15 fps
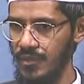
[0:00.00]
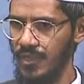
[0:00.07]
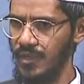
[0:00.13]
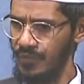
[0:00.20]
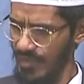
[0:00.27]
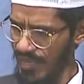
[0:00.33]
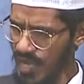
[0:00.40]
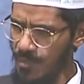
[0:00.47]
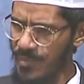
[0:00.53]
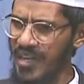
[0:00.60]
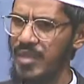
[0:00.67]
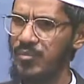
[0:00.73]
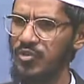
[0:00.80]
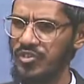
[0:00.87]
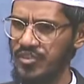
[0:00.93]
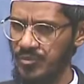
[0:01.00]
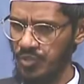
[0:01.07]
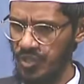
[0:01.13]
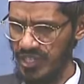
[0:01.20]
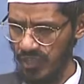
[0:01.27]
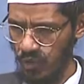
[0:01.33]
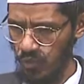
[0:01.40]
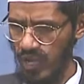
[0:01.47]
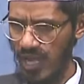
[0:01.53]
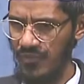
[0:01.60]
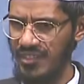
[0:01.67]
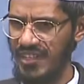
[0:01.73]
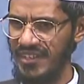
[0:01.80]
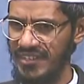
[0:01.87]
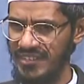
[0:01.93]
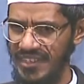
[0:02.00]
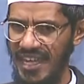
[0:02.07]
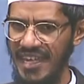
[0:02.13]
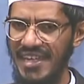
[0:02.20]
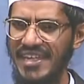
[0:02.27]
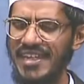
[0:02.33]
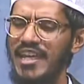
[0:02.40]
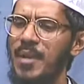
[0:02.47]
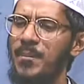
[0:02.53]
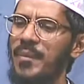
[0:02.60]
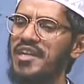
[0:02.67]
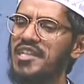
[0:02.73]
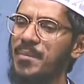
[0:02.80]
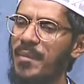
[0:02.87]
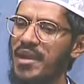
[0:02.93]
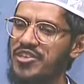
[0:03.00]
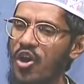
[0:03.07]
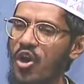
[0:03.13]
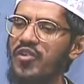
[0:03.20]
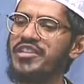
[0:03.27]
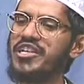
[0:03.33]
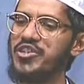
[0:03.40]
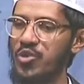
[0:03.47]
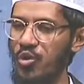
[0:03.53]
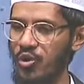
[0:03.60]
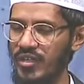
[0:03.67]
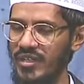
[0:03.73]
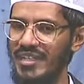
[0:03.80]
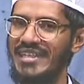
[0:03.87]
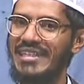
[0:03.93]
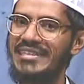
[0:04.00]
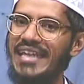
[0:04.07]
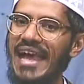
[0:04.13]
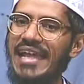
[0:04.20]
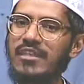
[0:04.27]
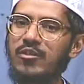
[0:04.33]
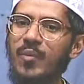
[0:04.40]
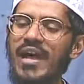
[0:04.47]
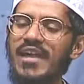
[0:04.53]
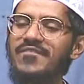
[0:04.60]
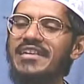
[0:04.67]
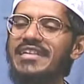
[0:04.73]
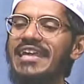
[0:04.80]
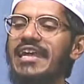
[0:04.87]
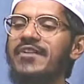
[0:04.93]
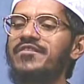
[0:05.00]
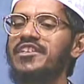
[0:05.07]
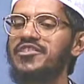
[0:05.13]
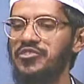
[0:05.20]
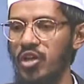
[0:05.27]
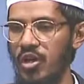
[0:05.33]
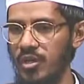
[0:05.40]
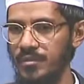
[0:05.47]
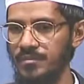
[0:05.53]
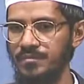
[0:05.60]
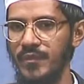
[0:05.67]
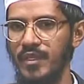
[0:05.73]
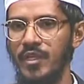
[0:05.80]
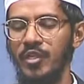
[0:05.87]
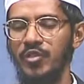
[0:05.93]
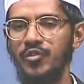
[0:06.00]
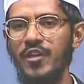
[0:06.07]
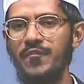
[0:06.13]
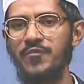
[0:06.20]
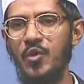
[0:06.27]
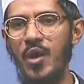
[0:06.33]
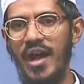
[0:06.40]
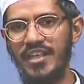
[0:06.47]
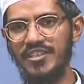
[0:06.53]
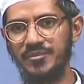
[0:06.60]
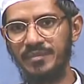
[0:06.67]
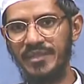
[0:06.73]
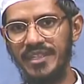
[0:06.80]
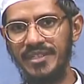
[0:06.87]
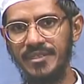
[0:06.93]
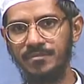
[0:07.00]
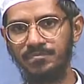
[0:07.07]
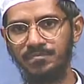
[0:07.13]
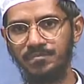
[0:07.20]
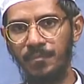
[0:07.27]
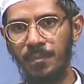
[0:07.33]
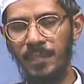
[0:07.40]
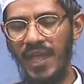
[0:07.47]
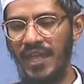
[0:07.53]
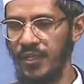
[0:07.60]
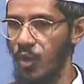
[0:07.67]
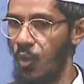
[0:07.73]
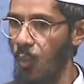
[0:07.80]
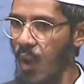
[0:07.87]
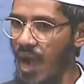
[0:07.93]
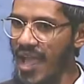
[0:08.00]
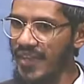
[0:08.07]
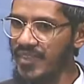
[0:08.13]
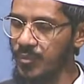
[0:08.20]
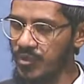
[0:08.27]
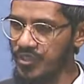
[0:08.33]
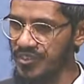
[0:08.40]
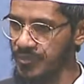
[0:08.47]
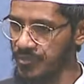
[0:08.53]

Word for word: There are many Muslims who read the Quran with understanding, but the majority don't. That's why we gave this talk. So if you ask me that why are the Muslims